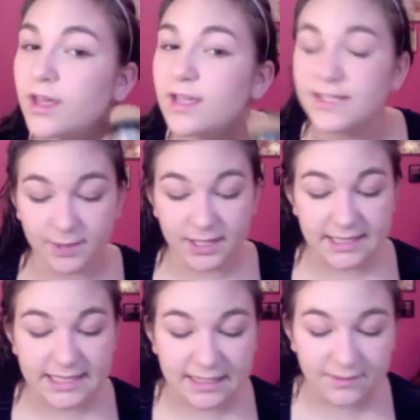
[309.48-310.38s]
to blend
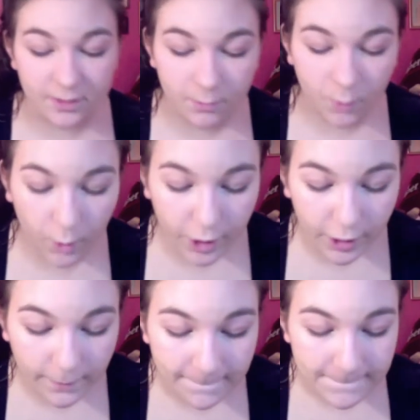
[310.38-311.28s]
it even
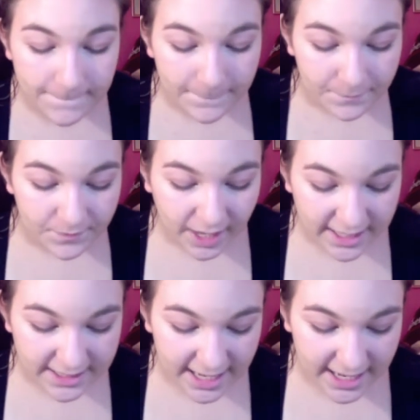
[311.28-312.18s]
more, I
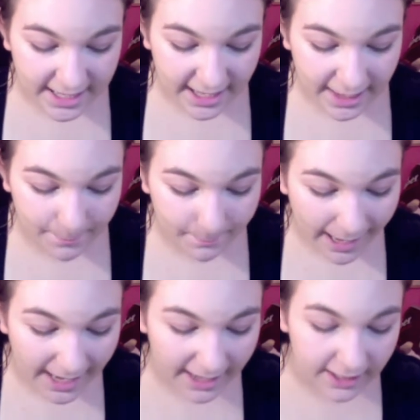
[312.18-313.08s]
take a
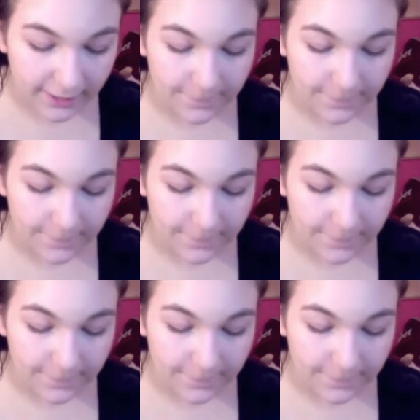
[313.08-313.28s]
MAC